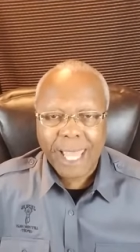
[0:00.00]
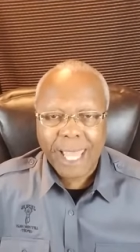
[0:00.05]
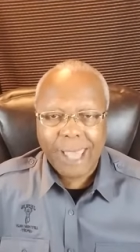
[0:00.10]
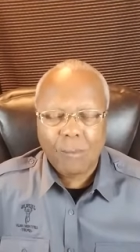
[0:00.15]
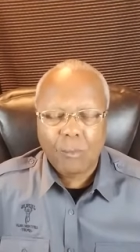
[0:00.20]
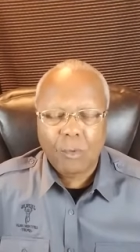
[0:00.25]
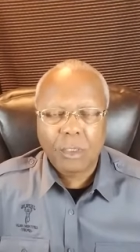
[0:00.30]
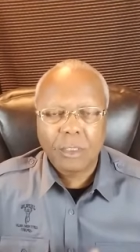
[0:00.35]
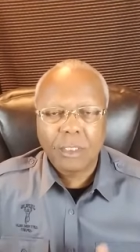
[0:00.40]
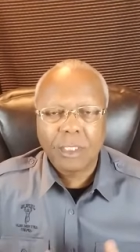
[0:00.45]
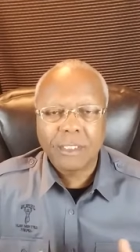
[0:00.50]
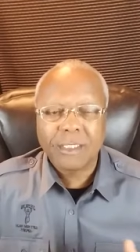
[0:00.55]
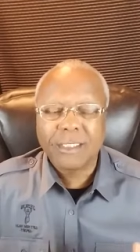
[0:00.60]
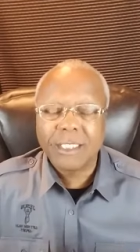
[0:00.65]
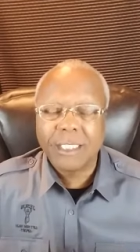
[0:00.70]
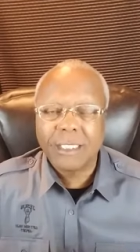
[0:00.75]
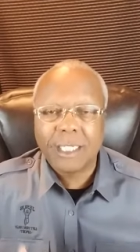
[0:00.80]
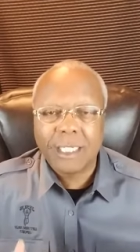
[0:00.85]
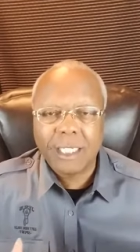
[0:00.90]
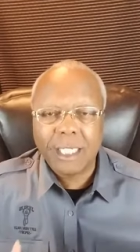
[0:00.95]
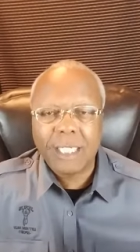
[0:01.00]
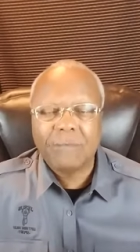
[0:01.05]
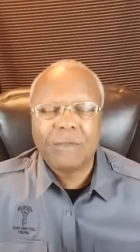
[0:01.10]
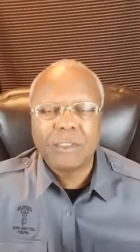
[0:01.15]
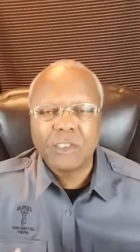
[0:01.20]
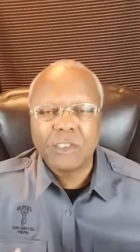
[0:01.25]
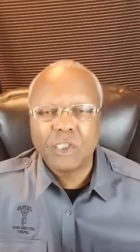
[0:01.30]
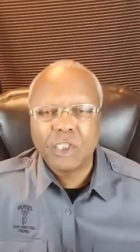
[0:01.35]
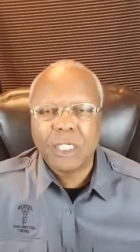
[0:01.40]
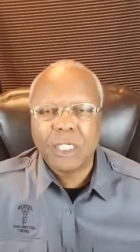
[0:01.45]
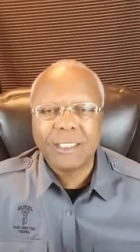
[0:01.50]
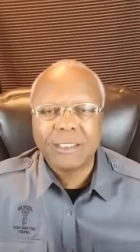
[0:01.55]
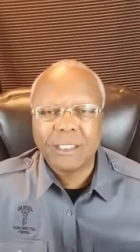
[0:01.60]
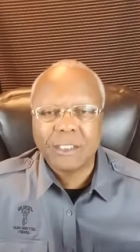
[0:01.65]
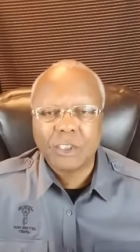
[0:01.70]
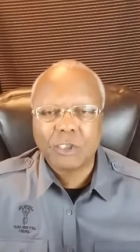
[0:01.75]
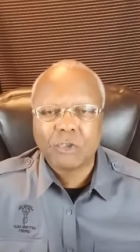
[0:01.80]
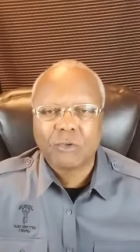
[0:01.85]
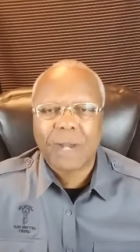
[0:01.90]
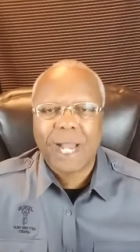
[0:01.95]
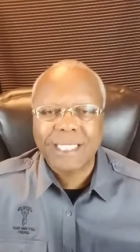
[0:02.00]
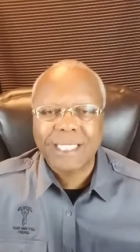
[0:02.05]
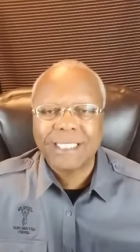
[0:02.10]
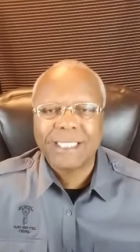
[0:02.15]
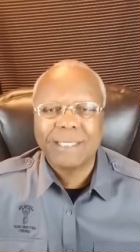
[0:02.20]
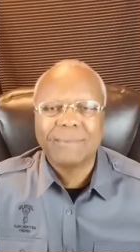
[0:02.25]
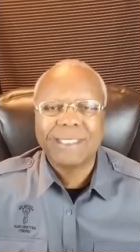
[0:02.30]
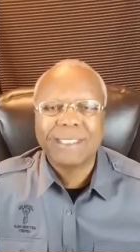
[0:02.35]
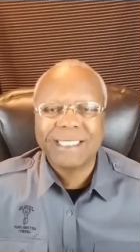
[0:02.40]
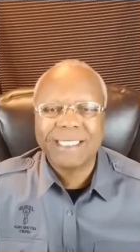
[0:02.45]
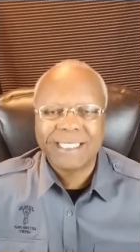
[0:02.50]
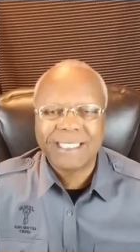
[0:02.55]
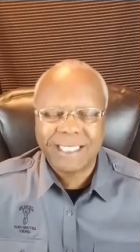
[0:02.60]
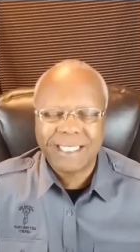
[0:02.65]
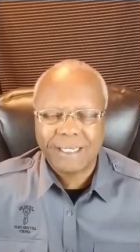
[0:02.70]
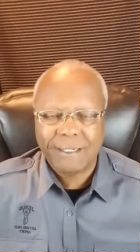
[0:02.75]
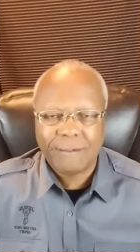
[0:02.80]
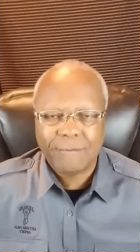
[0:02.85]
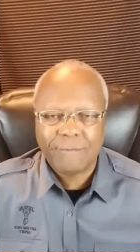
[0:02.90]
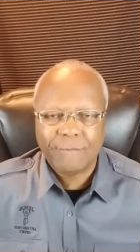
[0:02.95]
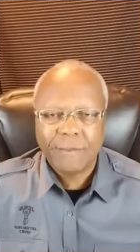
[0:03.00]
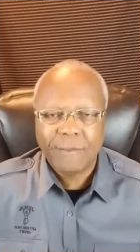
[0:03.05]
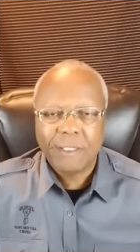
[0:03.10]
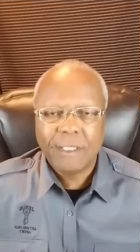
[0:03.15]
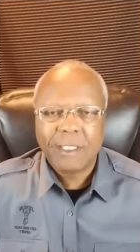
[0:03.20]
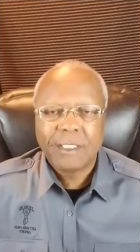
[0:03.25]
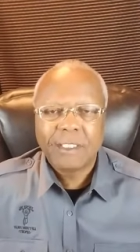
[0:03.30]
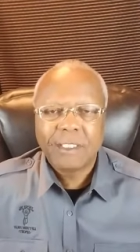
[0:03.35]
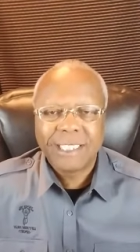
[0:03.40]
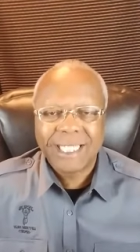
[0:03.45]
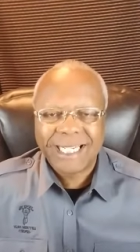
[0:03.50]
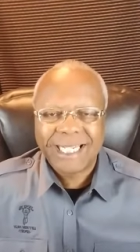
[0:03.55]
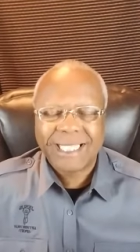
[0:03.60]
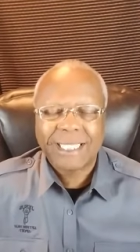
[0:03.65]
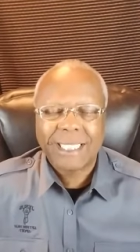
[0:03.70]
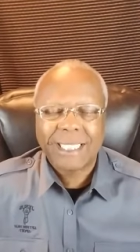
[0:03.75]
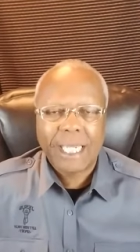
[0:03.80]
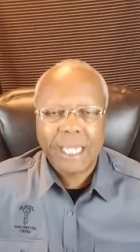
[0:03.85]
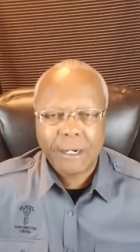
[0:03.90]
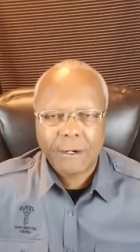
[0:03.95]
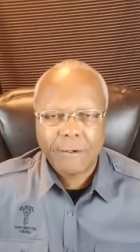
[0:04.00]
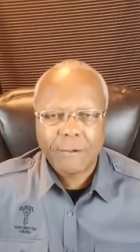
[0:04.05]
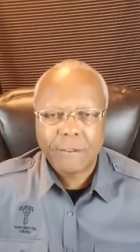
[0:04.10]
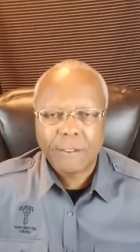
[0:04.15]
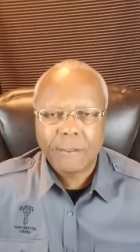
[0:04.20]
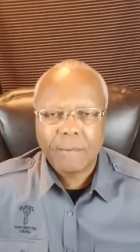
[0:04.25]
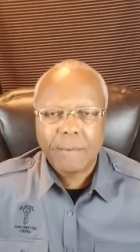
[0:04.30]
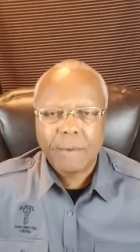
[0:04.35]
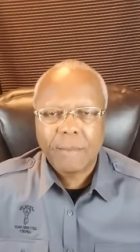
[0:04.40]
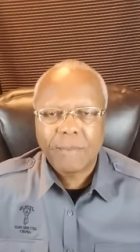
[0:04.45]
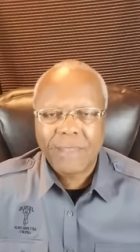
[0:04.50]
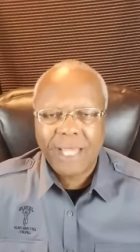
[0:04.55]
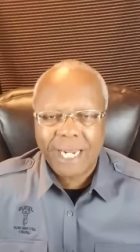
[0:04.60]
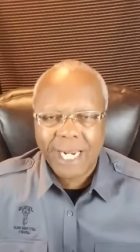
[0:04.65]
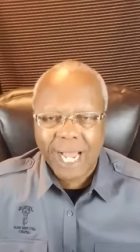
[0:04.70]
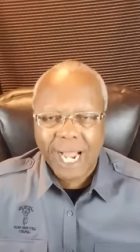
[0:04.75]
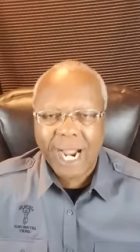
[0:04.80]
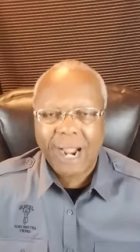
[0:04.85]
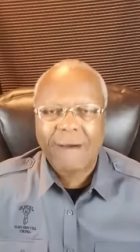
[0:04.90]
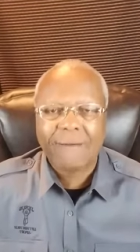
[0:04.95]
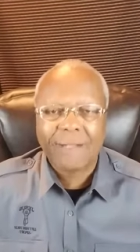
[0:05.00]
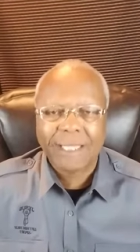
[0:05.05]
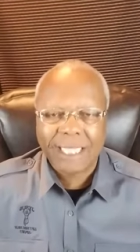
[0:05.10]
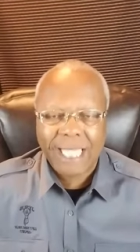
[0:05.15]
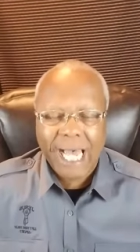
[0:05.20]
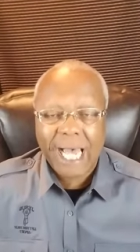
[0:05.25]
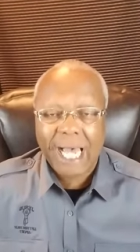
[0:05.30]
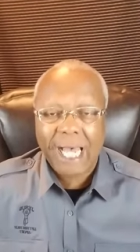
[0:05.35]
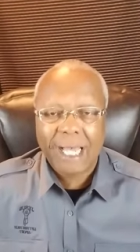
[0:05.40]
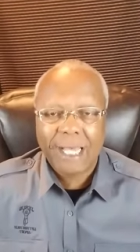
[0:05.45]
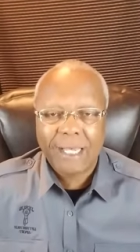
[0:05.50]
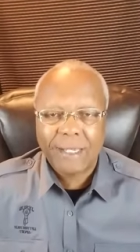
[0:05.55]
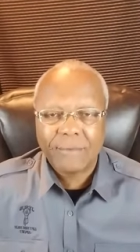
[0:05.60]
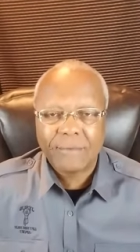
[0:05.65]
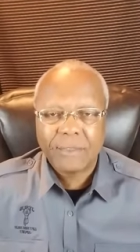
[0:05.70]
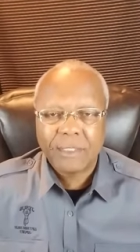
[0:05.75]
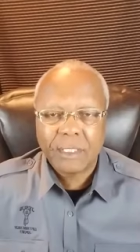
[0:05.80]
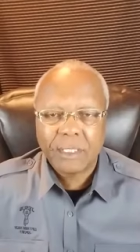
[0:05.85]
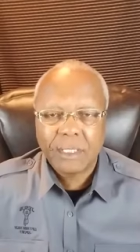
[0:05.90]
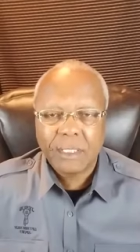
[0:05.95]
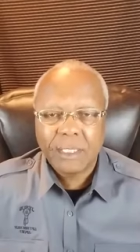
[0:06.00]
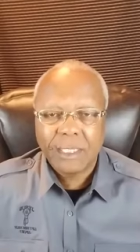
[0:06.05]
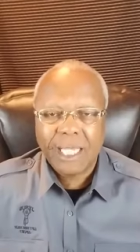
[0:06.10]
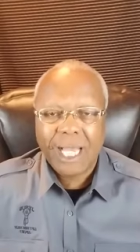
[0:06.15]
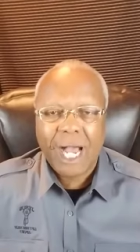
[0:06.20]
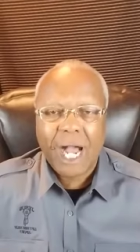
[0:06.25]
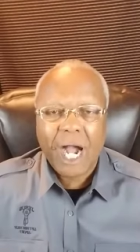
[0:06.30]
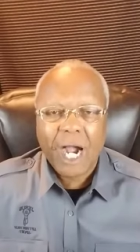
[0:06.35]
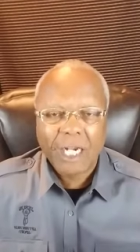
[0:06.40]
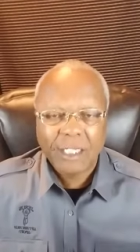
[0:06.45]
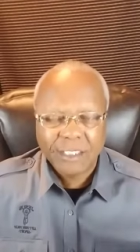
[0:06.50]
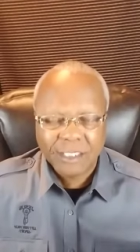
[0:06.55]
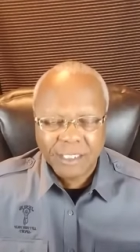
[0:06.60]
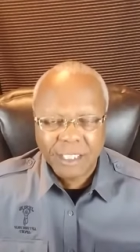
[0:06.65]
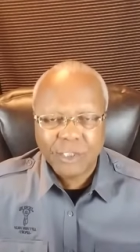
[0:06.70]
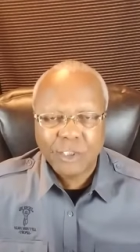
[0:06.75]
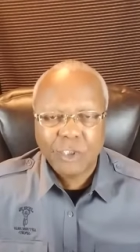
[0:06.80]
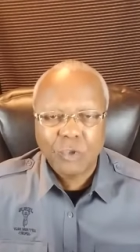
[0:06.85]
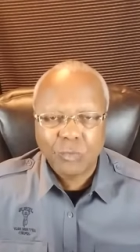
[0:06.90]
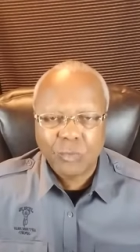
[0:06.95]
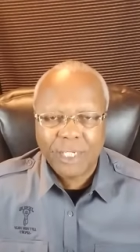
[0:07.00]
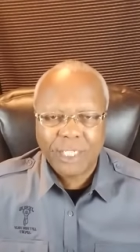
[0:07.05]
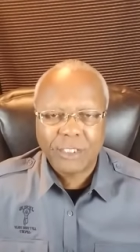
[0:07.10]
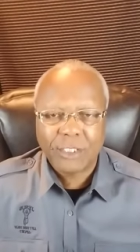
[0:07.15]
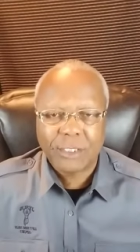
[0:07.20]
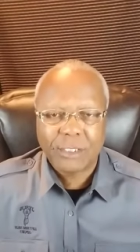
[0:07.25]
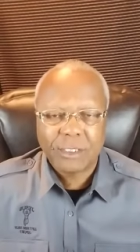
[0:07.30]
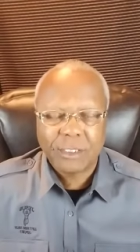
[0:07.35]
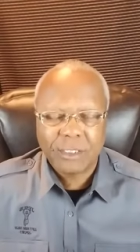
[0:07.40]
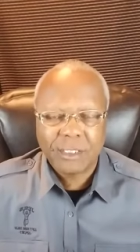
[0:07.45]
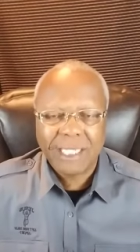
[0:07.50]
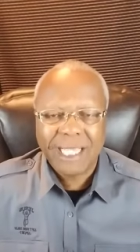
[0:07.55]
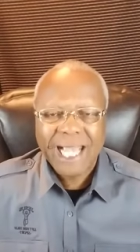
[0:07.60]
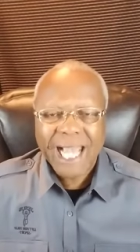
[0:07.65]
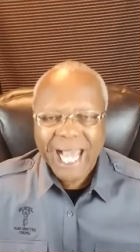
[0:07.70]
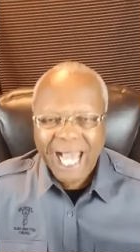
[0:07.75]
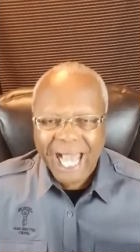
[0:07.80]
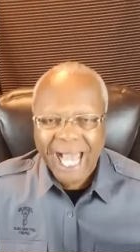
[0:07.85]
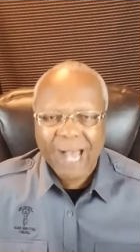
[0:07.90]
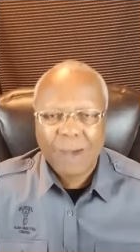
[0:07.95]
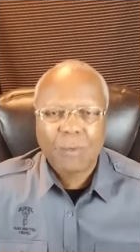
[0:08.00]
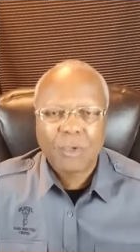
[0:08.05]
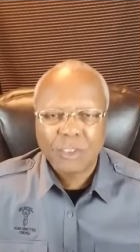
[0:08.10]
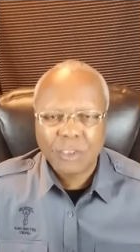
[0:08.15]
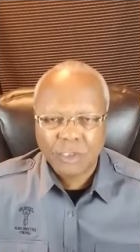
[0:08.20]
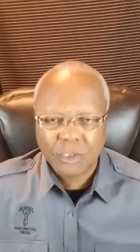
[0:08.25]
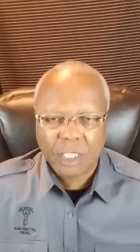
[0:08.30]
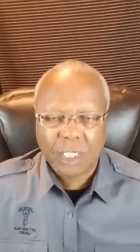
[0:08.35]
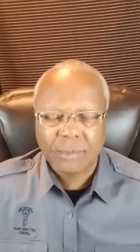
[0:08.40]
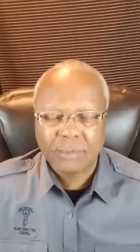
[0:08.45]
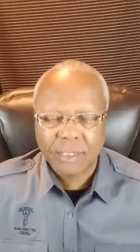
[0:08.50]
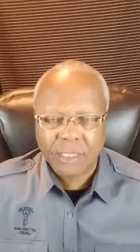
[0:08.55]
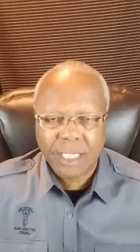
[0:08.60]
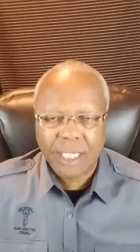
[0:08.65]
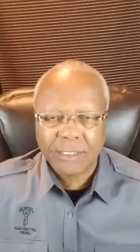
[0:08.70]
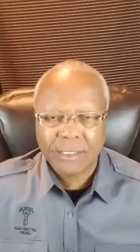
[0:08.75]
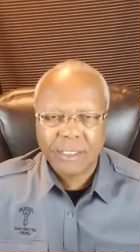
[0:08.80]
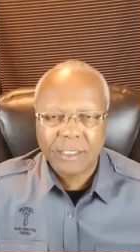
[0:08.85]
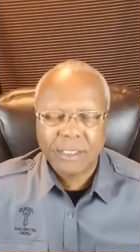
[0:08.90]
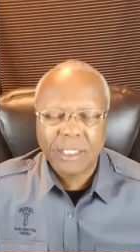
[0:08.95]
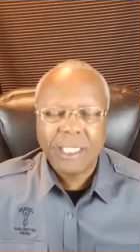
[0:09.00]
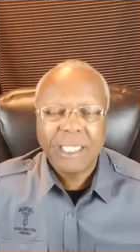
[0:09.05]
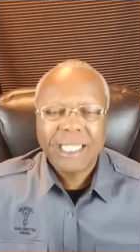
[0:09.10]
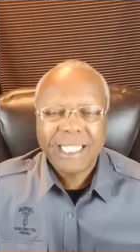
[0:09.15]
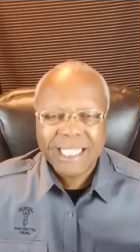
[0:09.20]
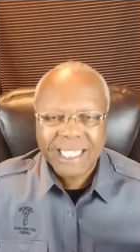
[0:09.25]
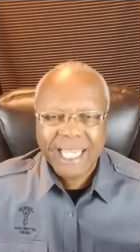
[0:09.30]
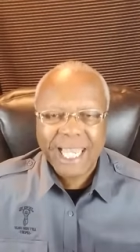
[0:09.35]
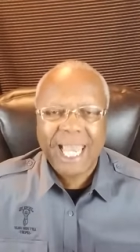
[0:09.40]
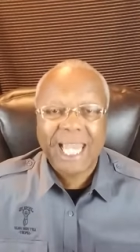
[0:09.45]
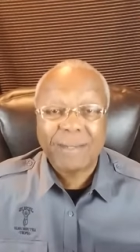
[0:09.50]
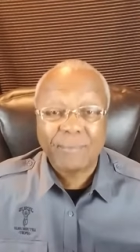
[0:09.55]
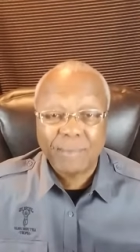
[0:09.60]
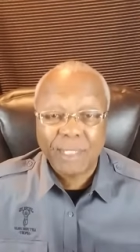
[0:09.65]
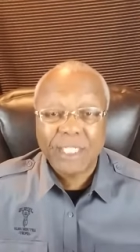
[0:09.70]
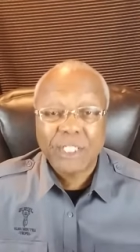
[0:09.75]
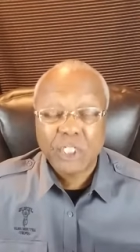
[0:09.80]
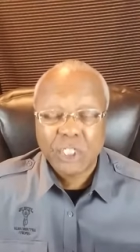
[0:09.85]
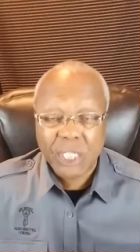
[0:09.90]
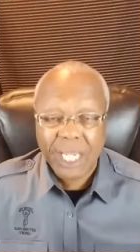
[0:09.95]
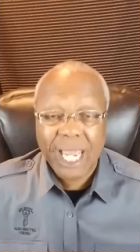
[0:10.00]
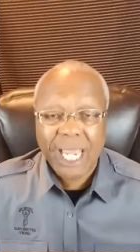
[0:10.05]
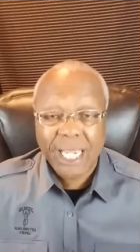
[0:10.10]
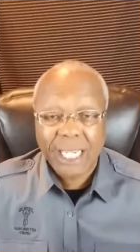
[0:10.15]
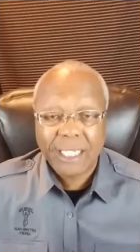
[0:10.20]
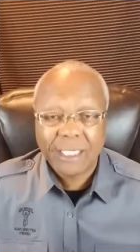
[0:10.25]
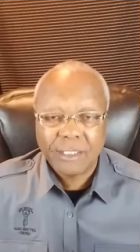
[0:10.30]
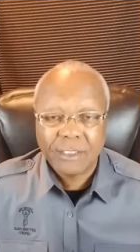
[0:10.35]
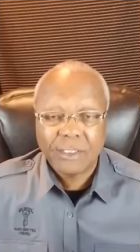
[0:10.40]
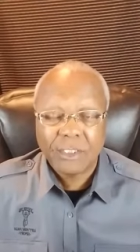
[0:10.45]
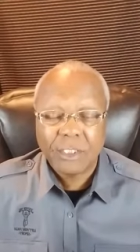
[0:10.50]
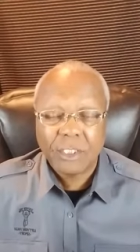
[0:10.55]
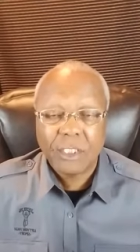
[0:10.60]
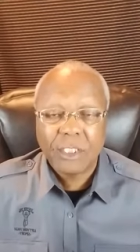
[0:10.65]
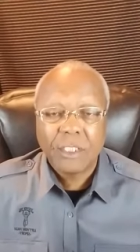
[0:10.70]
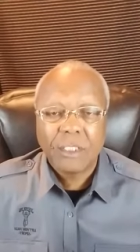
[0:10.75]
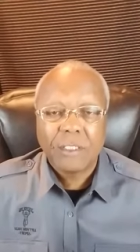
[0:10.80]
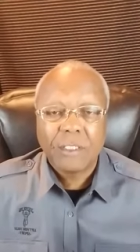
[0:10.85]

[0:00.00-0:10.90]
And we're going to see that even Jesus Christ himself declared that our lives, our situations, our circumstances can be changed